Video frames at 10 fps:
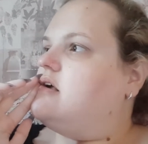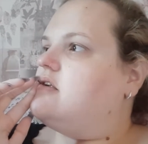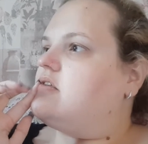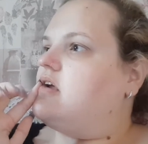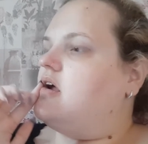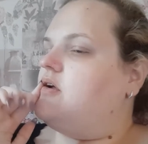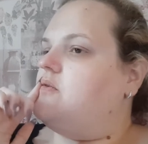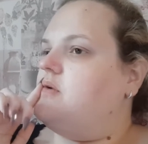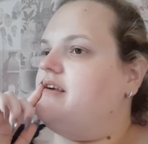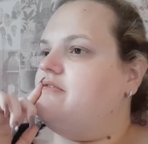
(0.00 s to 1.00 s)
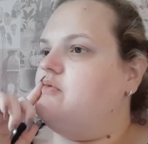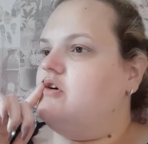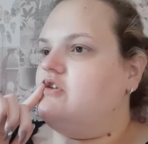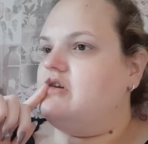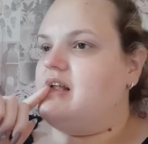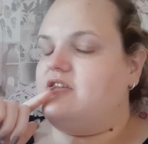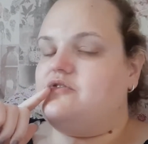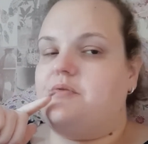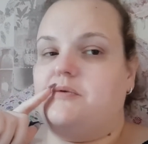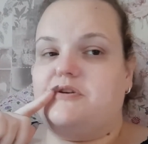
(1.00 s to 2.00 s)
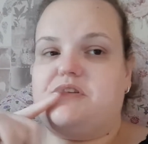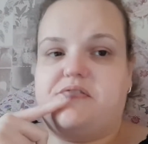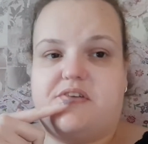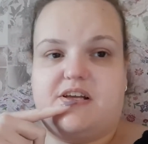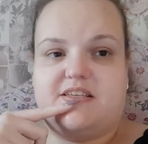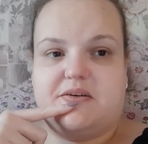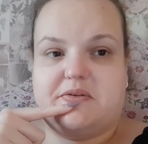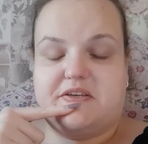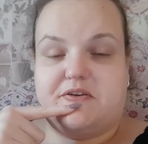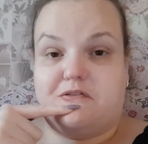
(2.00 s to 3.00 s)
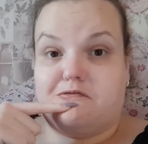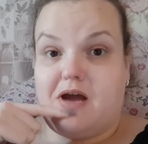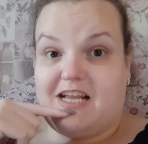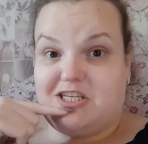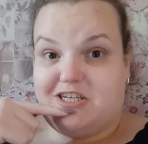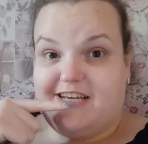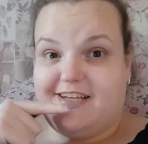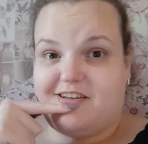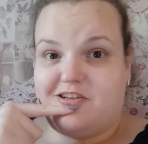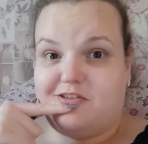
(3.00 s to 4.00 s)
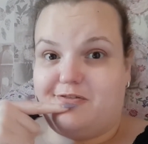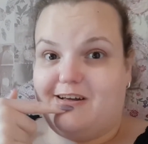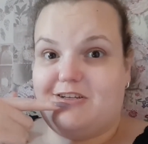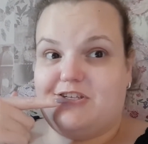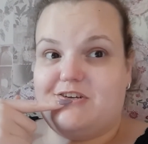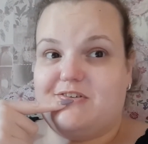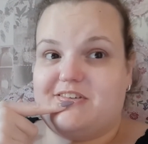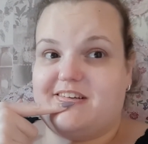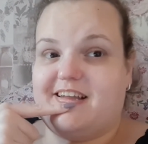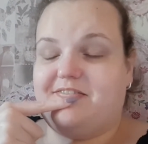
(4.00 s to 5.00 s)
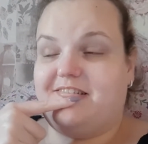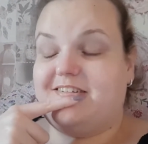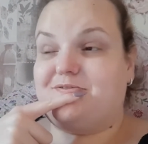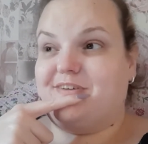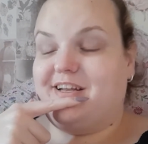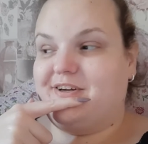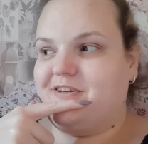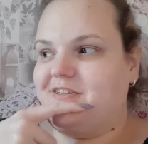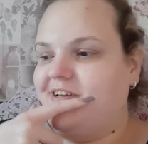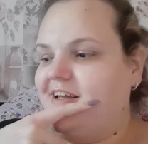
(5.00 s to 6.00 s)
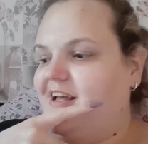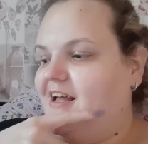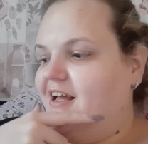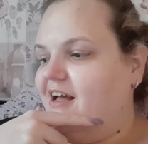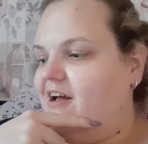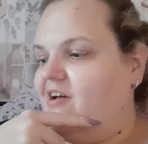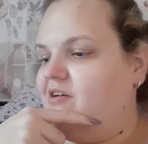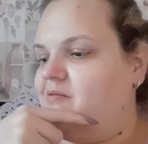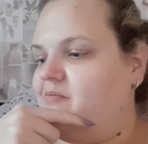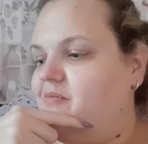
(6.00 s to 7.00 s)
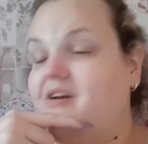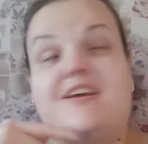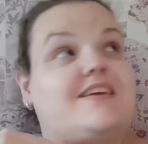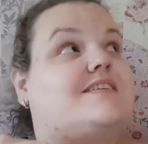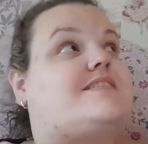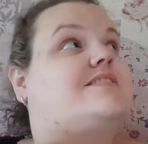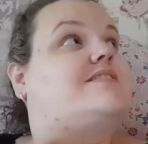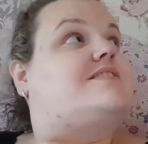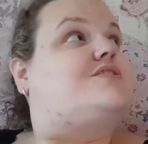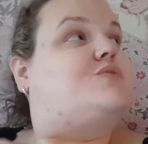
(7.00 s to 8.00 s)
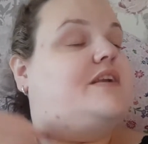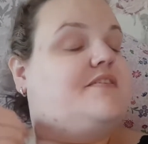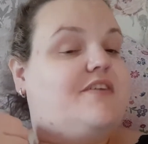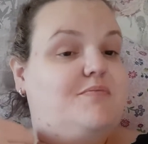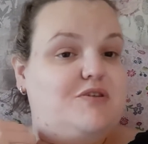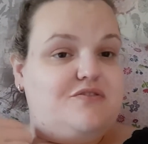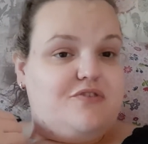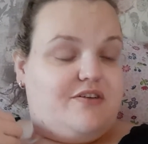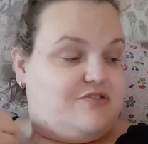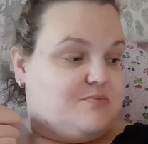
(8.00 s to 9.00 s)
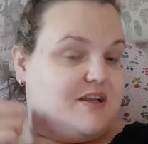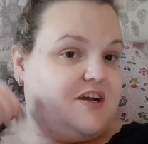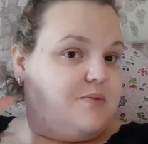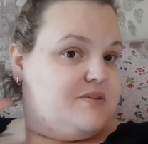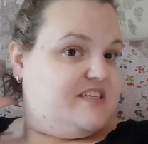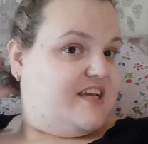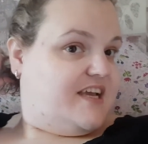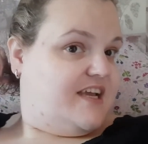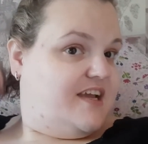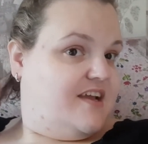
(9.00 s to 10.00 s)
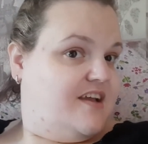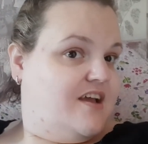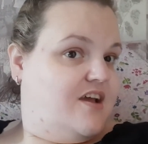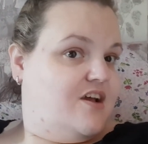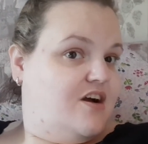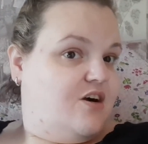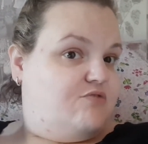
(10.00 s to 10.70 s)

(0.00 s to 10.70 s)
So we've watched lunch. We watched the first episode of Ratchet, Nurse Ratchet, on Netflix. Really good. It's 3:25. I've just made a cup of tea. I